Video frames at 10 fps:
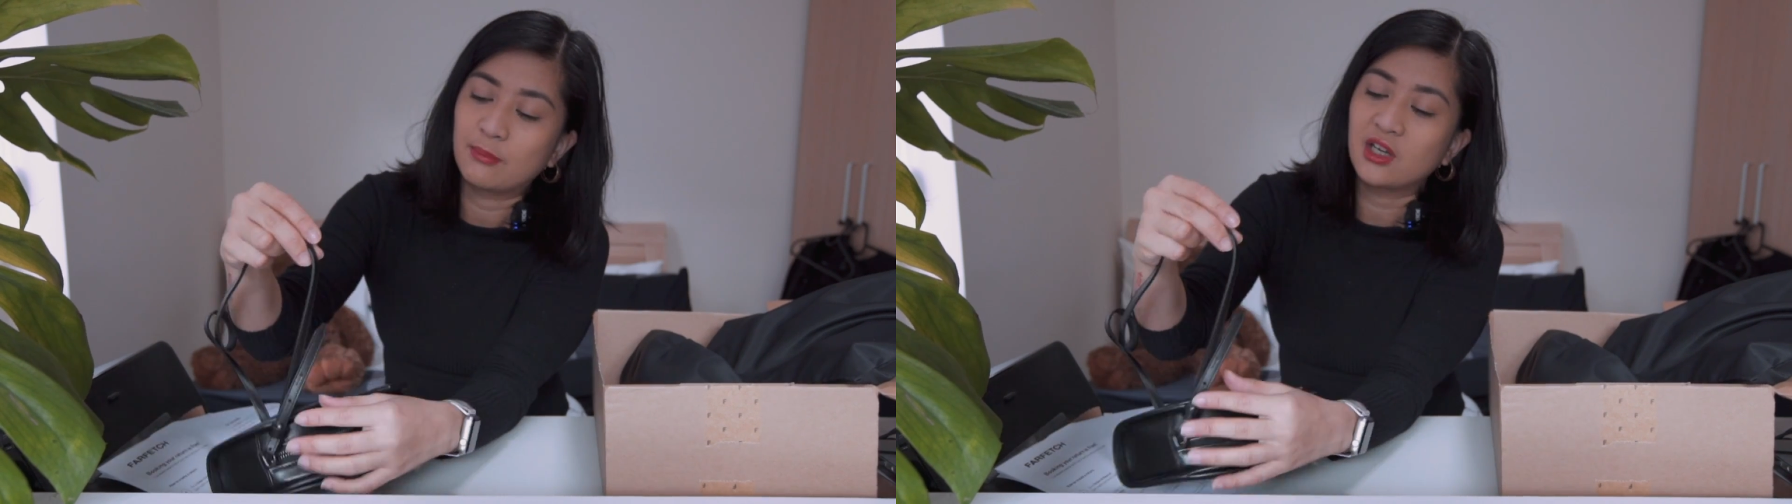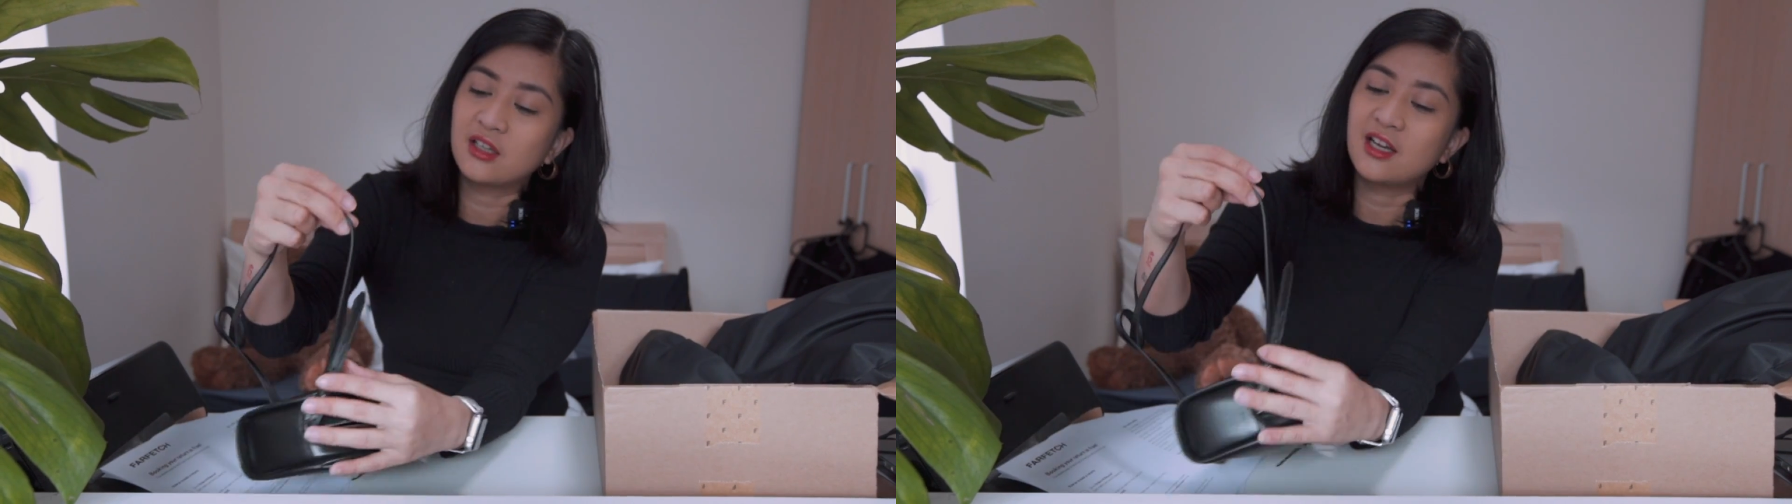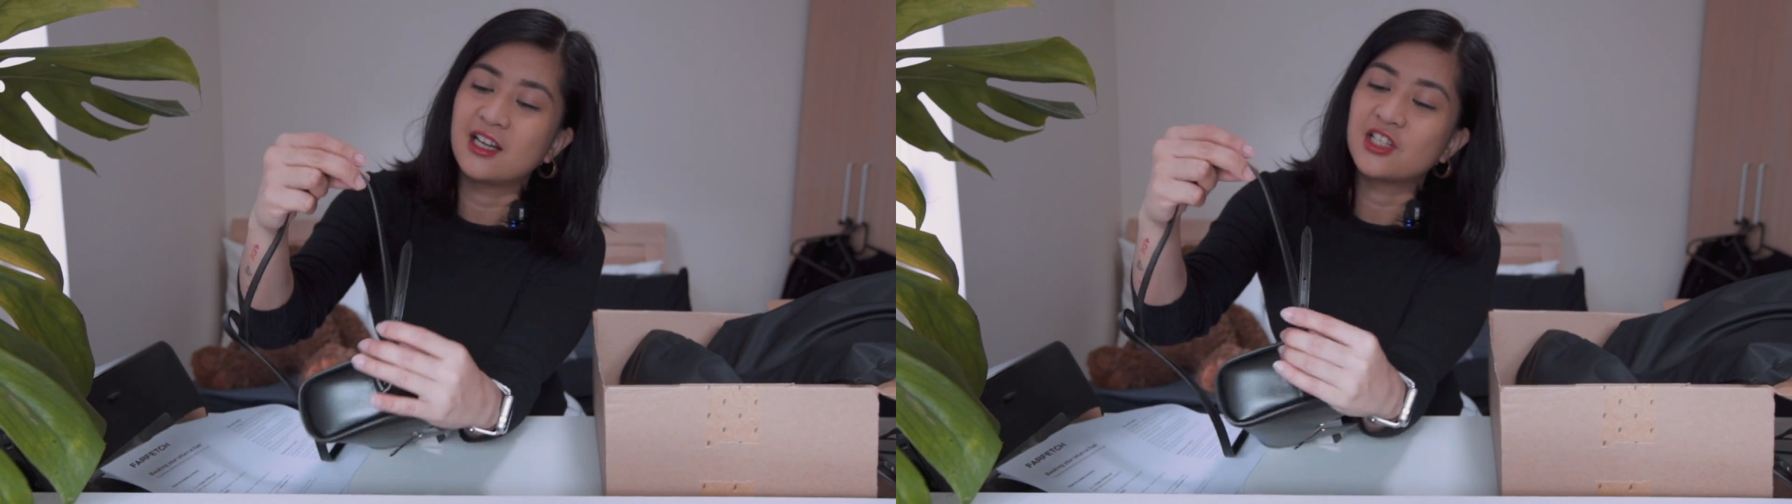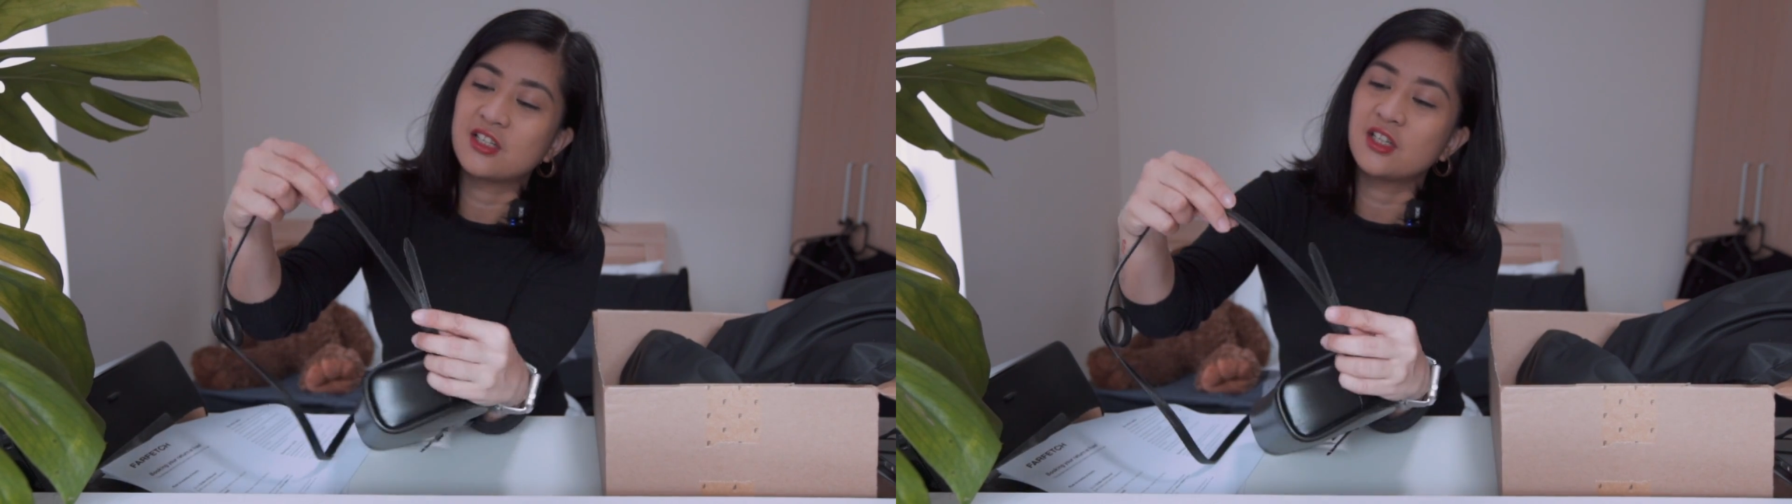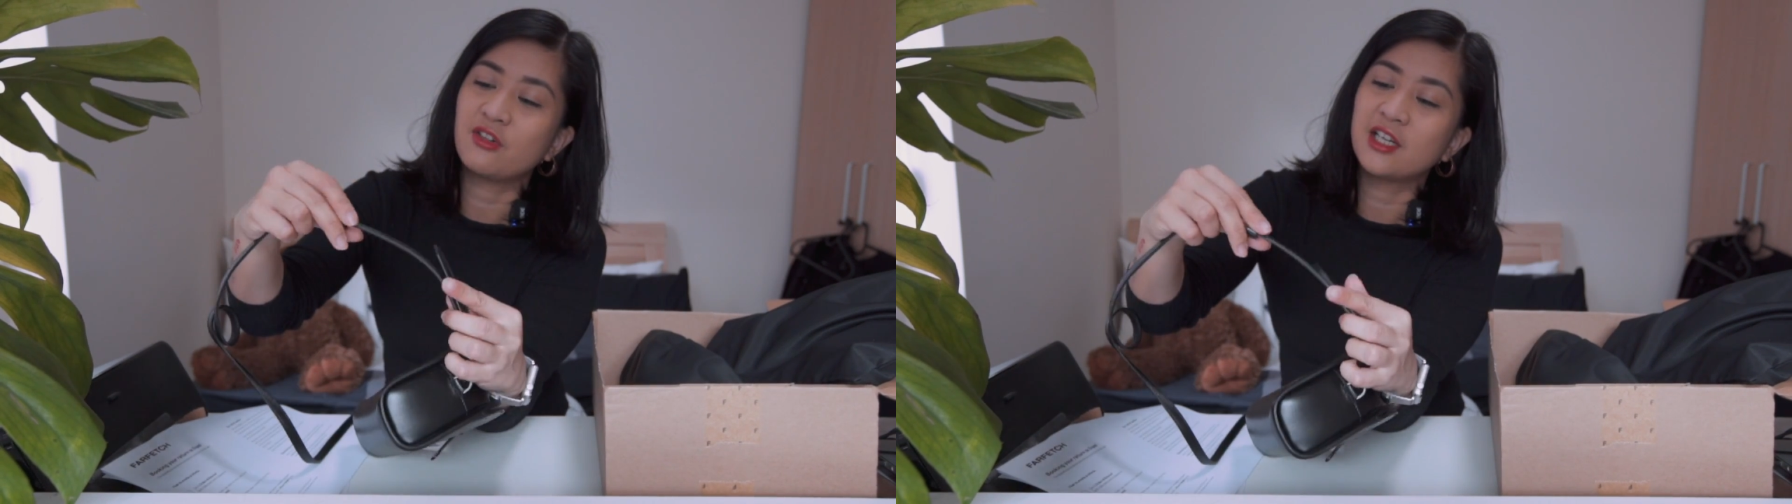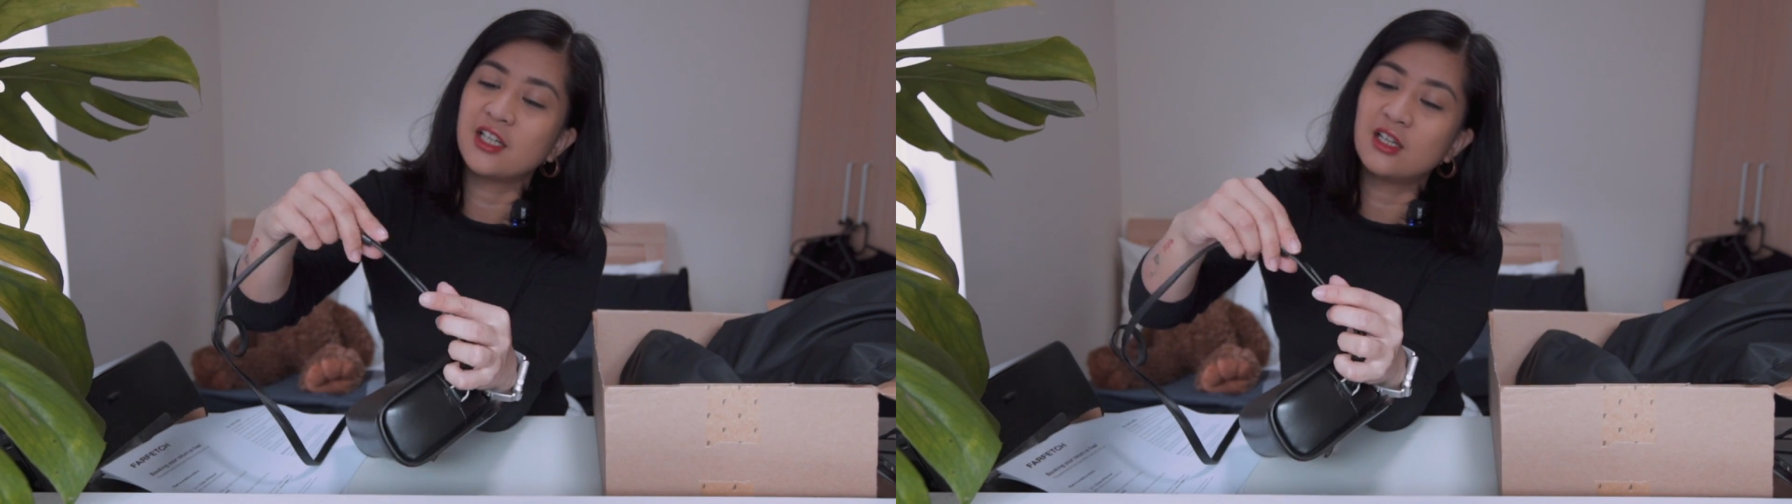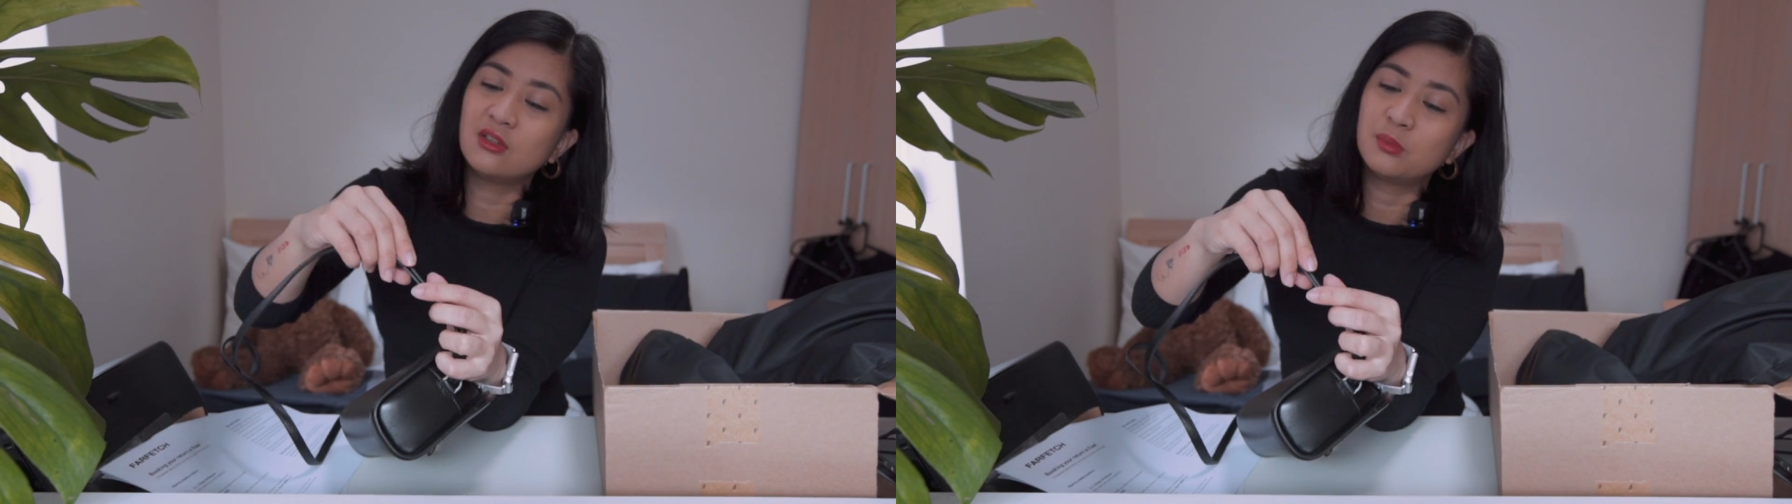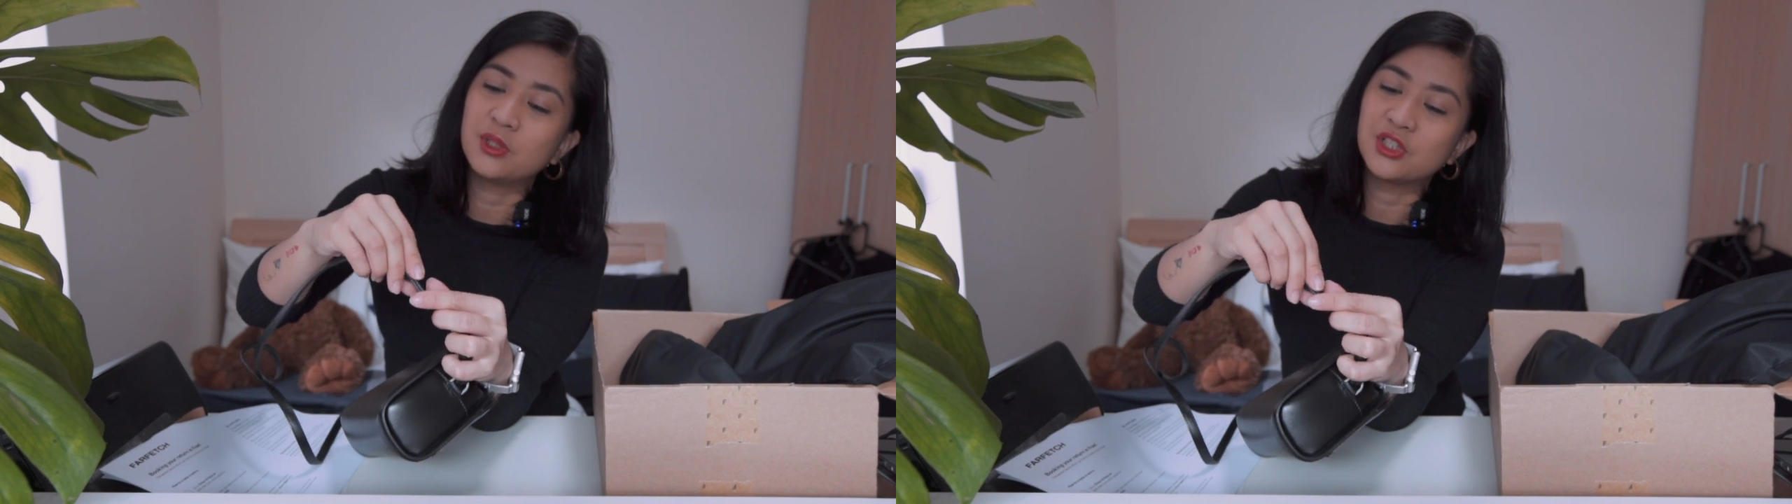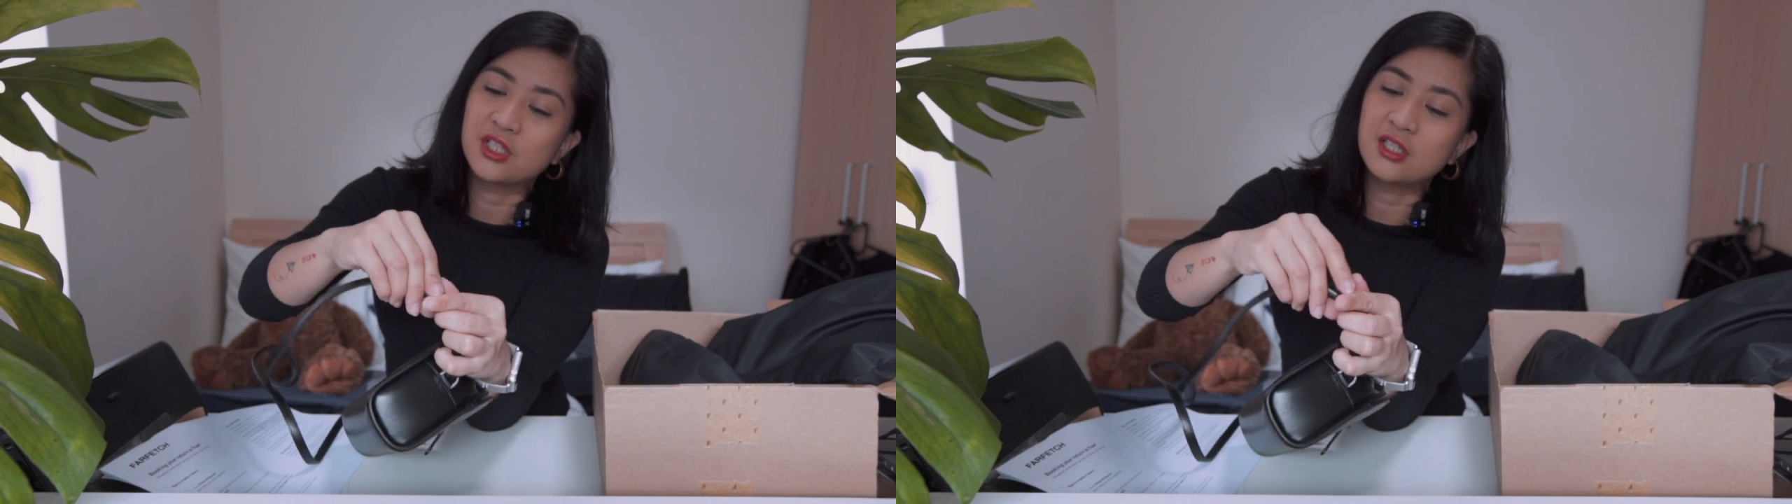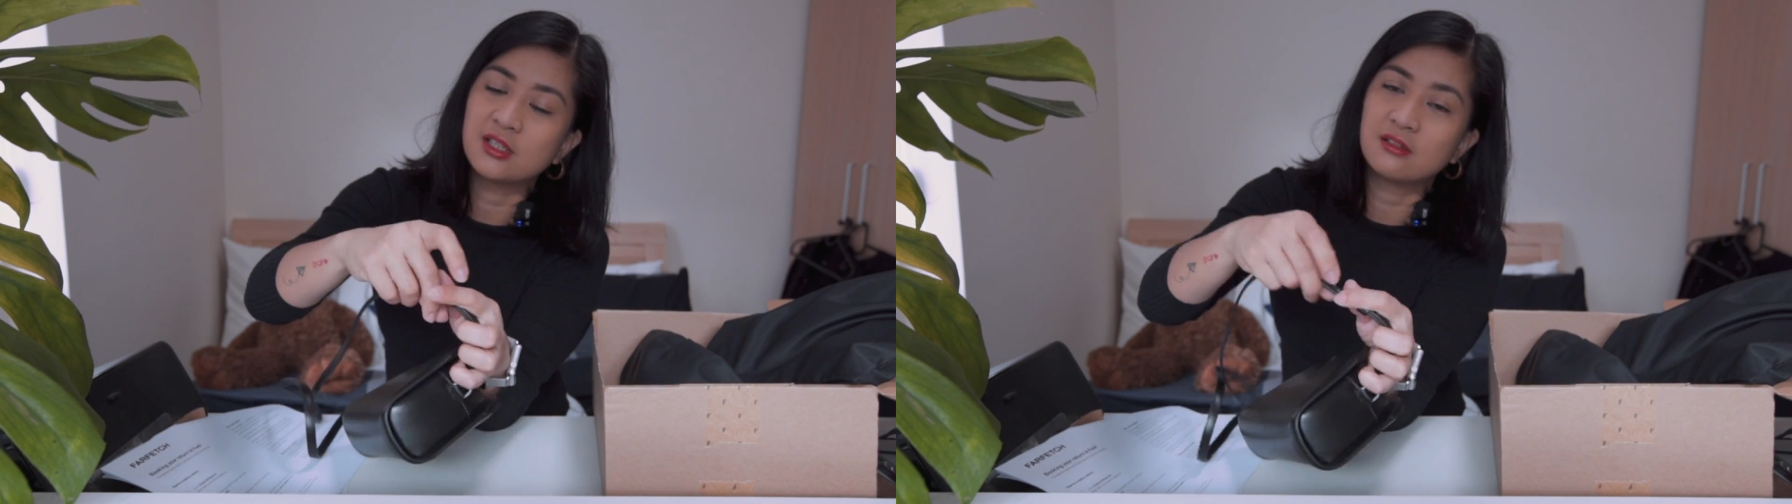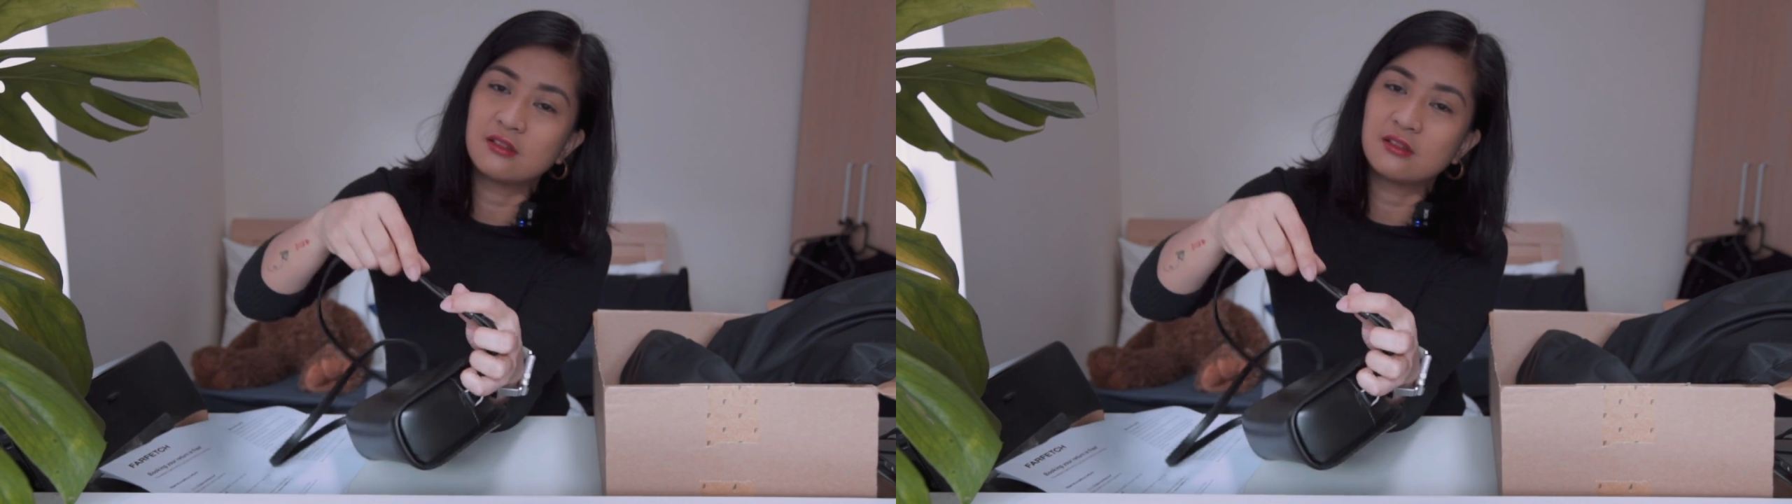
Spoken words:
I'm not gonna adjust it right now, but just